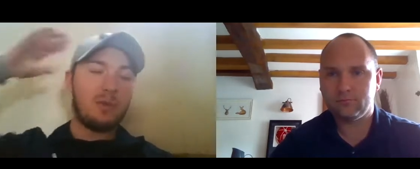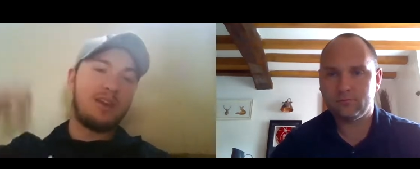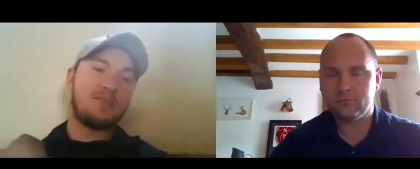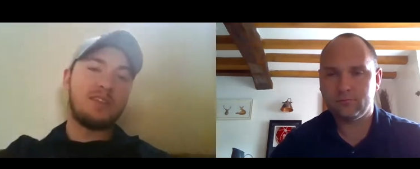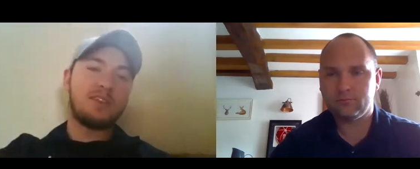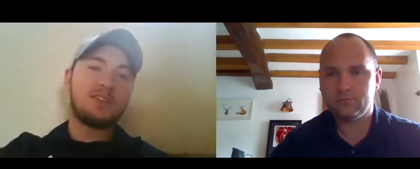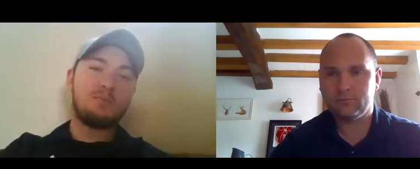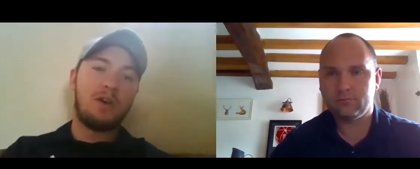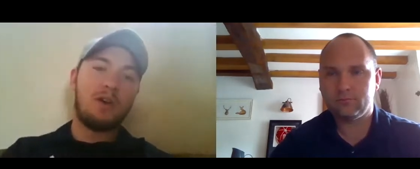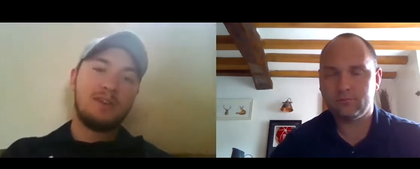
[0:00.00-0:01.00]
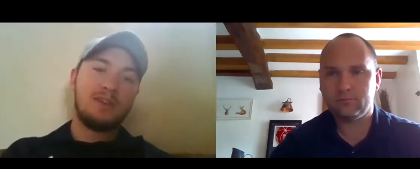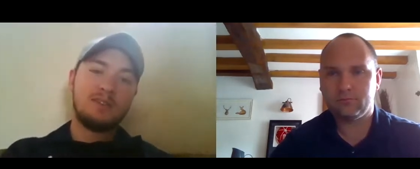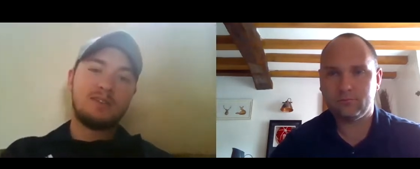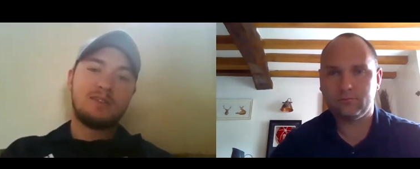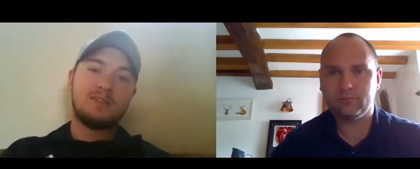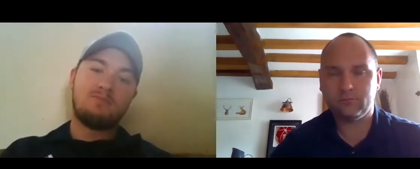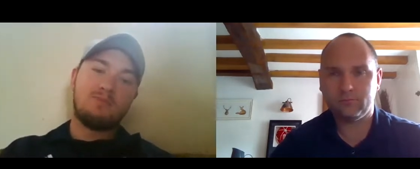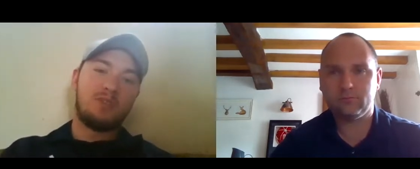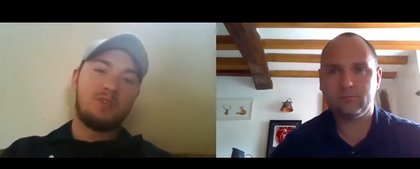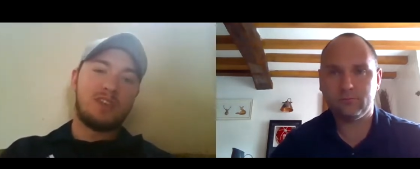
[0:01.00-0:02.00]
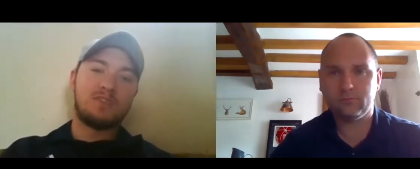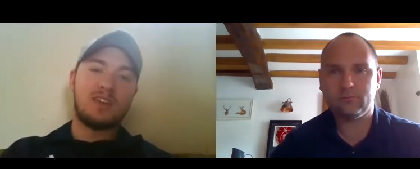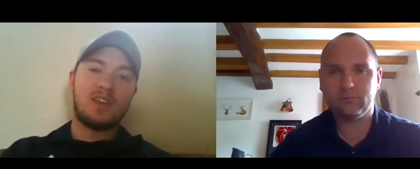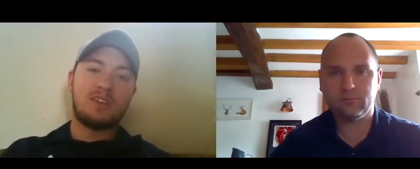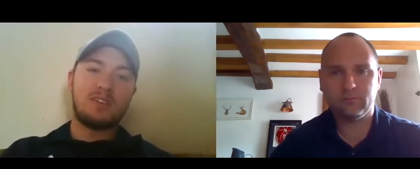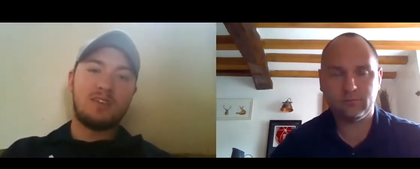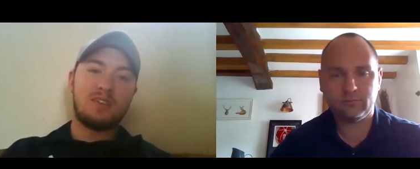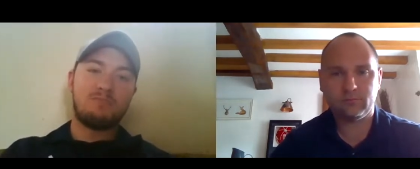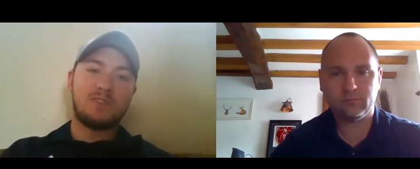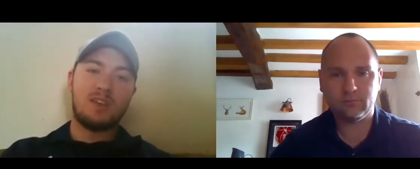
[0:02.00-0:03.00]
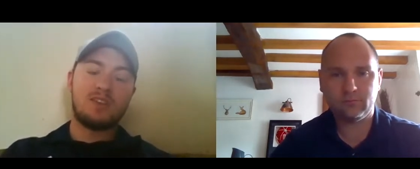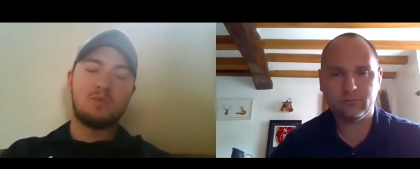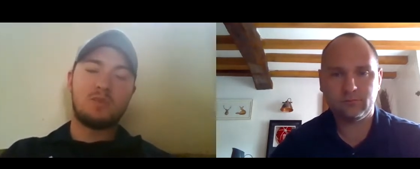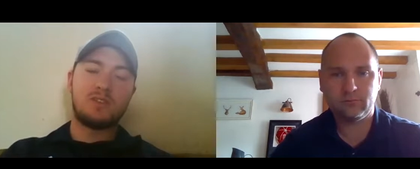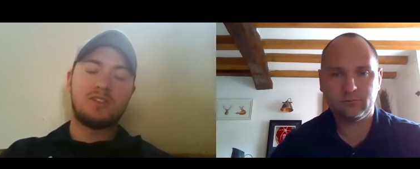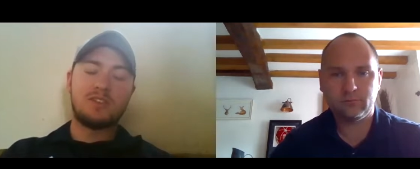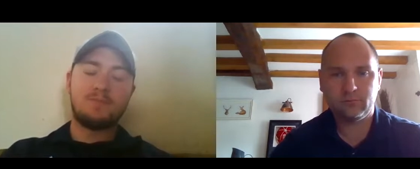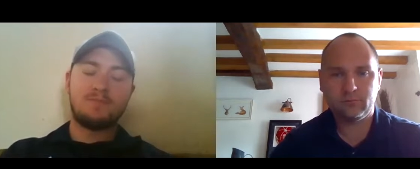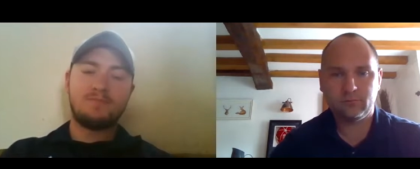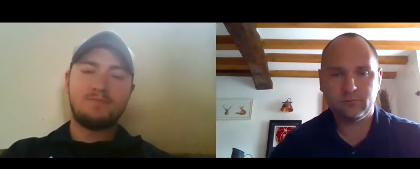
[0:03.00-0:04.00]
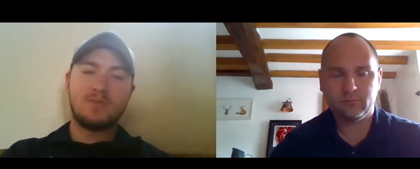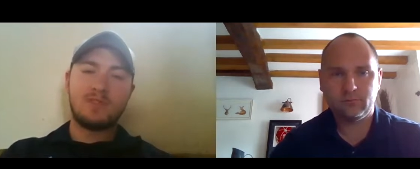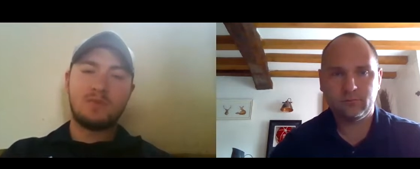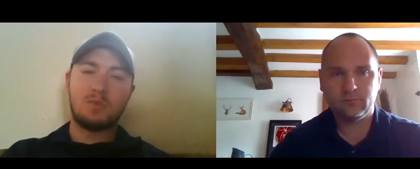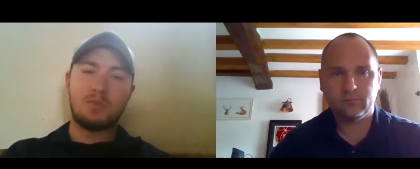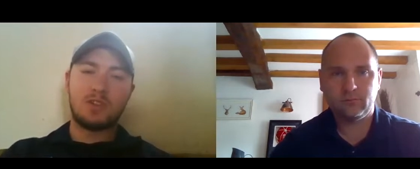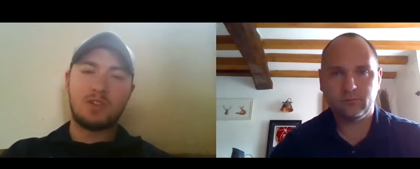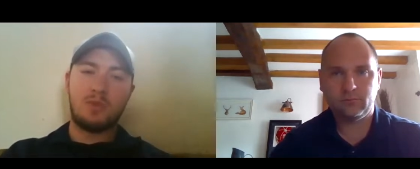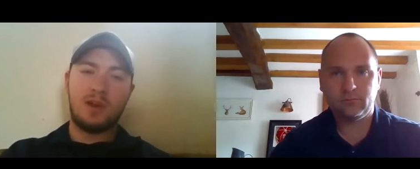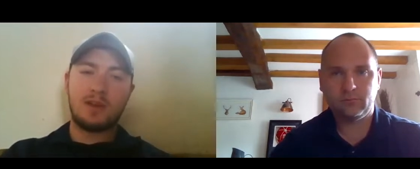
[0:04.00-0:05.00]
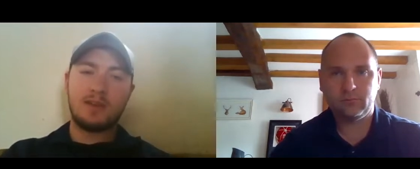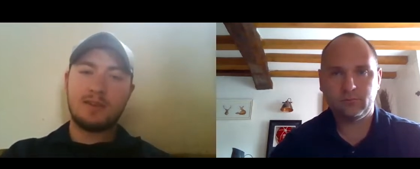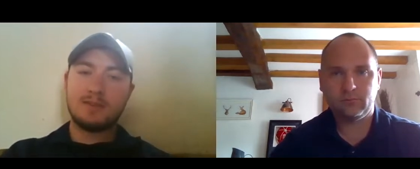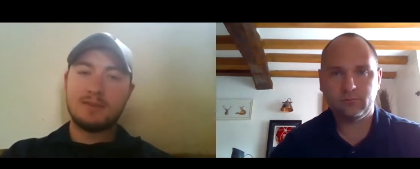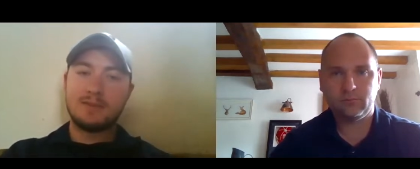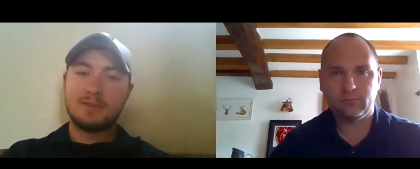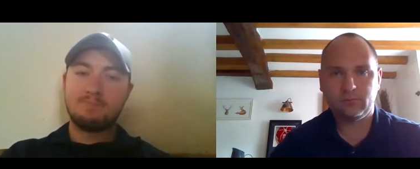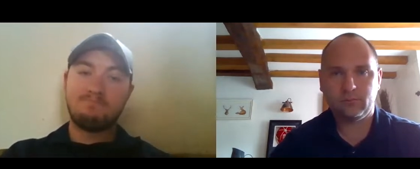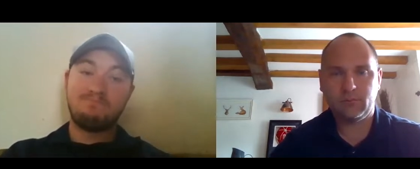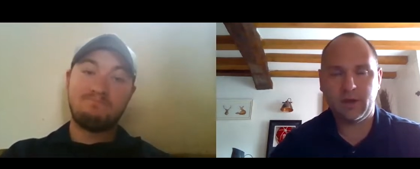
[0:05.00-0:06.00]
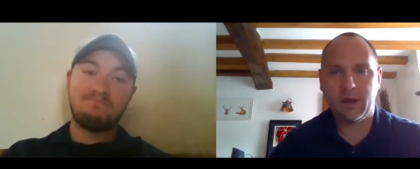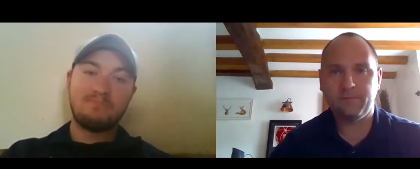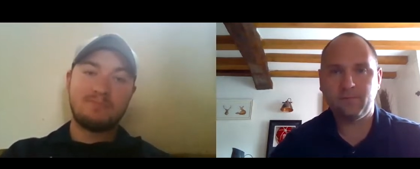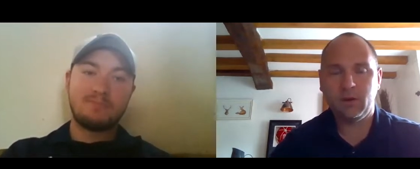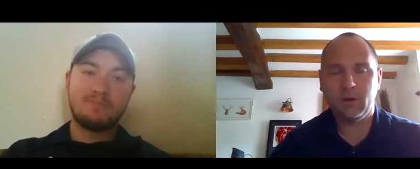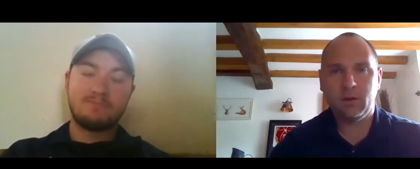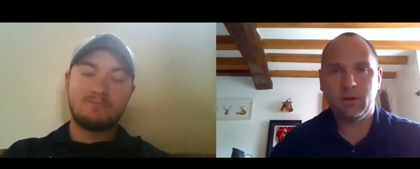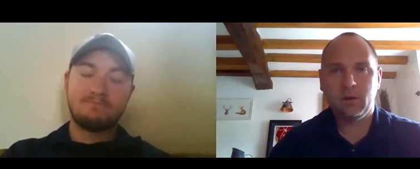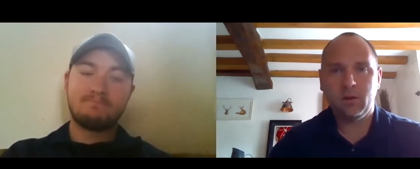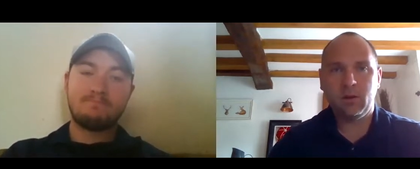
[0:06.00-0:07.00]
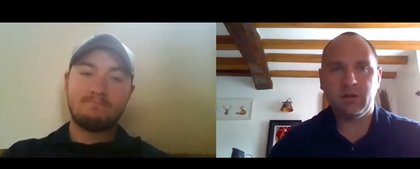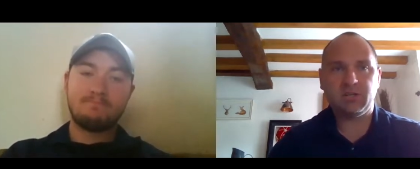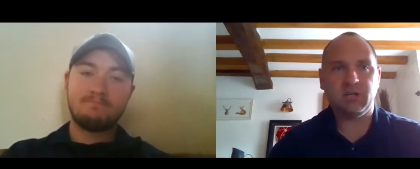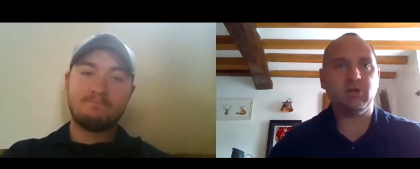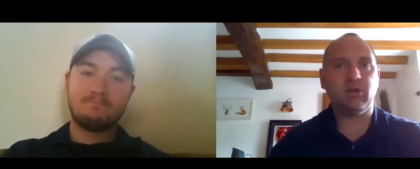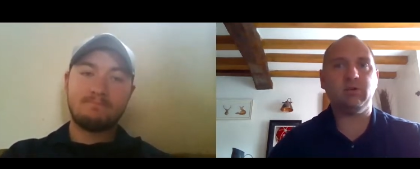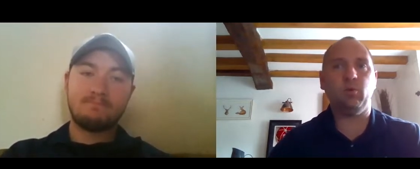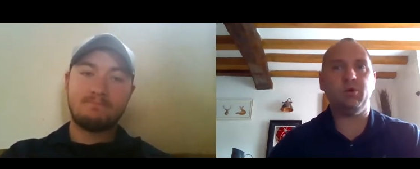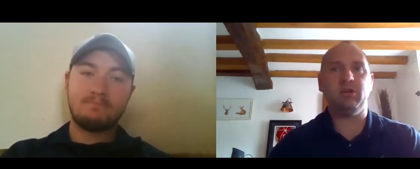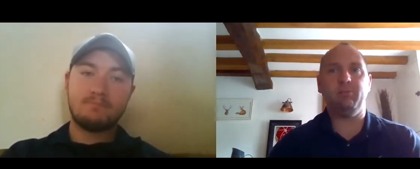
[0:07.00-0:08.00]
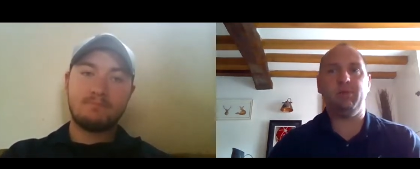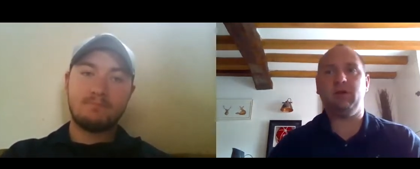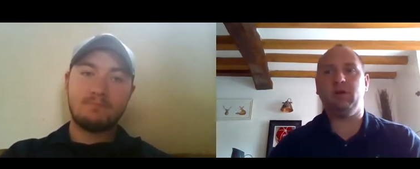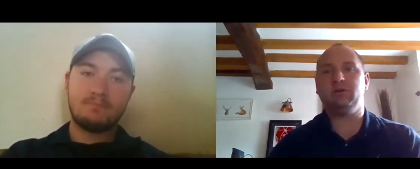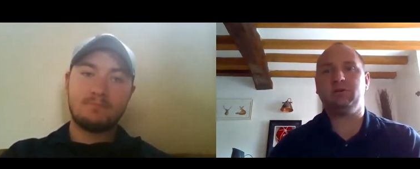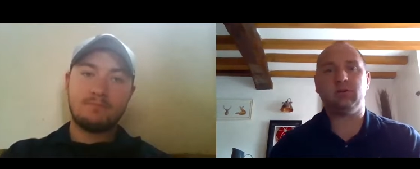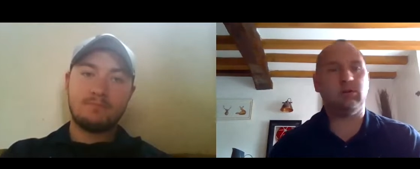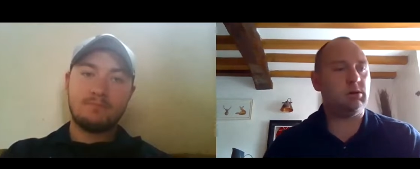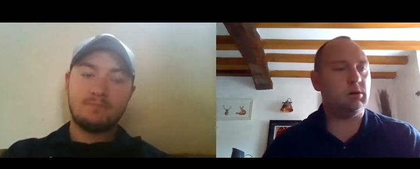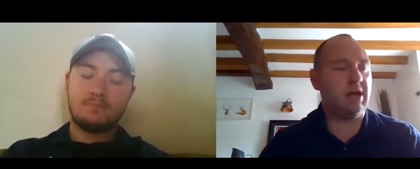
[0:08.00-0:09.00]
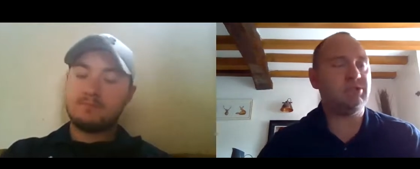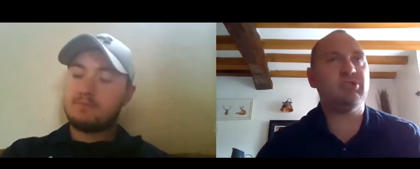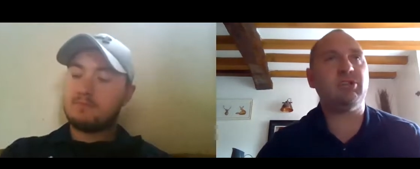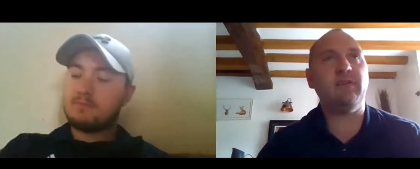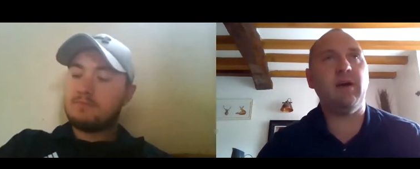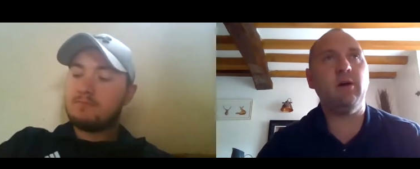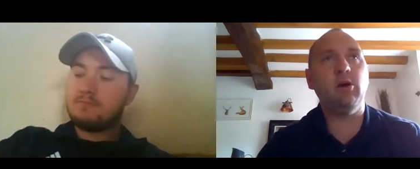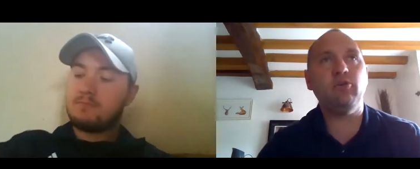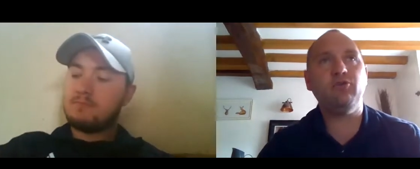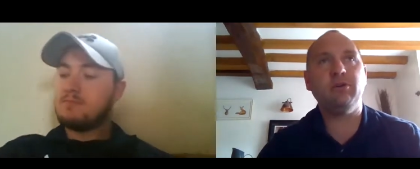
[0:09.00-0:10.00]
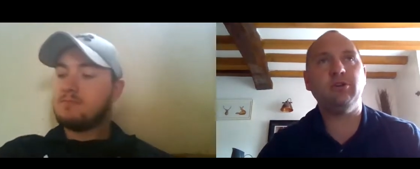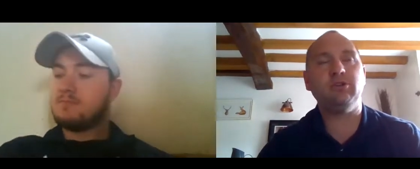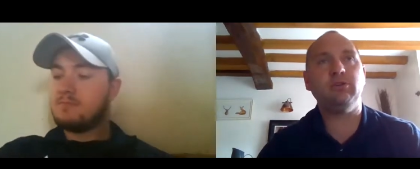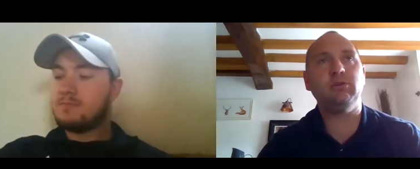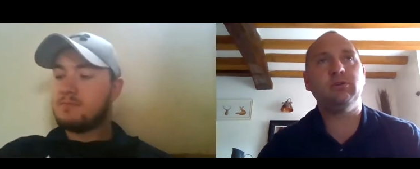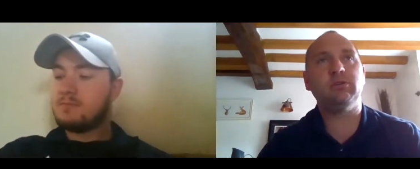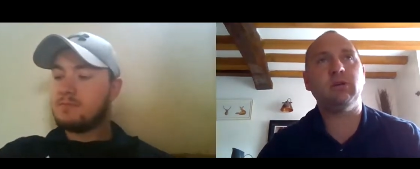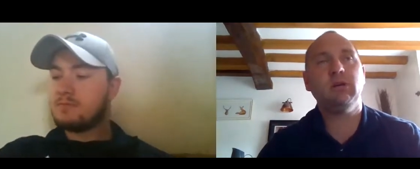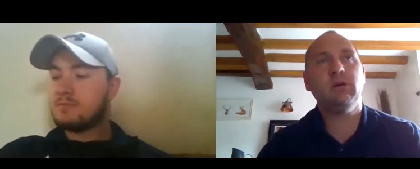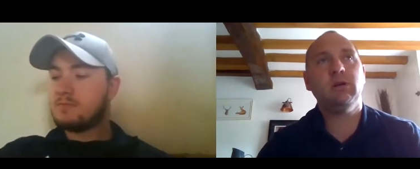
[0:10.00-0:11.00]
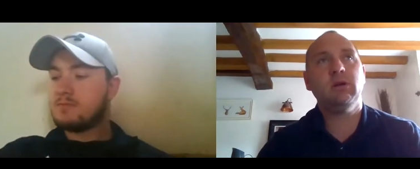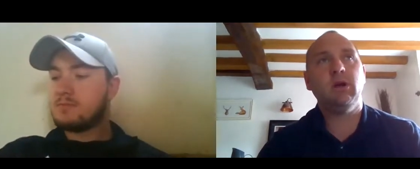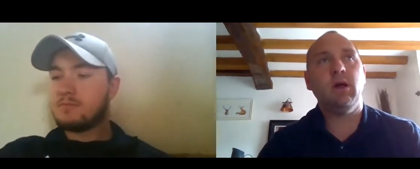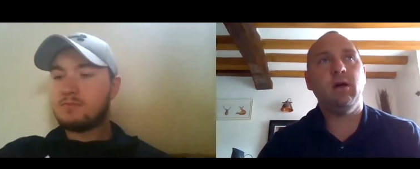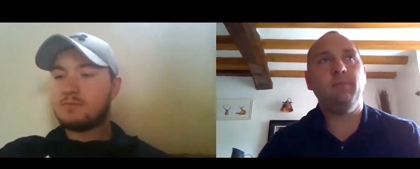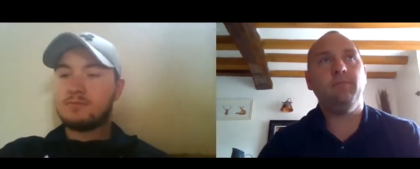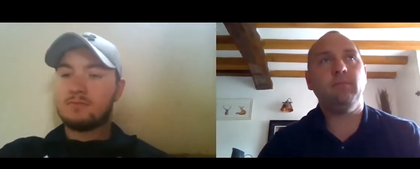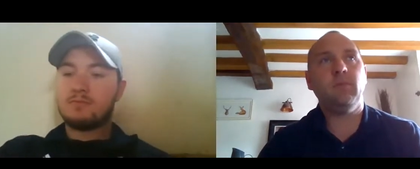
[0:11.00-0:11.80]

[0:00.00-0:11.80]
Speaker 1: after this, but obviously they've taken the sensible decision to push it back.
Speaker 2: Yeah, it's an interesting, wasn't it? Because as you say there, the hundred doesn't um,